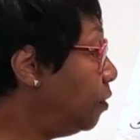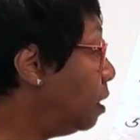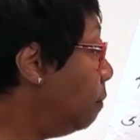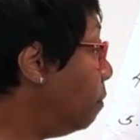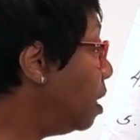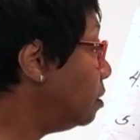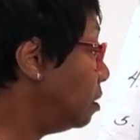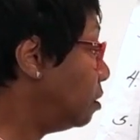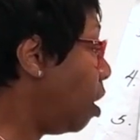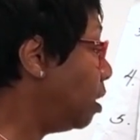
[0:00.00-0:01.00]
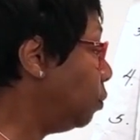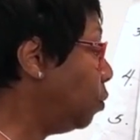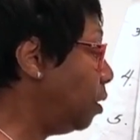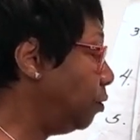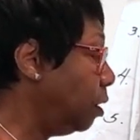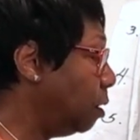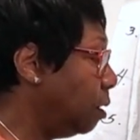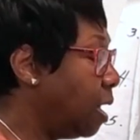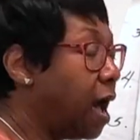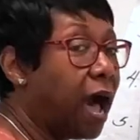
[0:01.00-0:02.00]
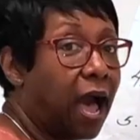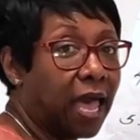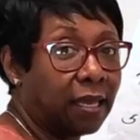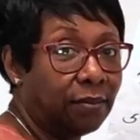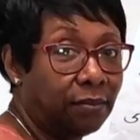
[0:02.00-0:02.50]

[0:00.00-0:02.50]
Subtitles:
and it must start with I.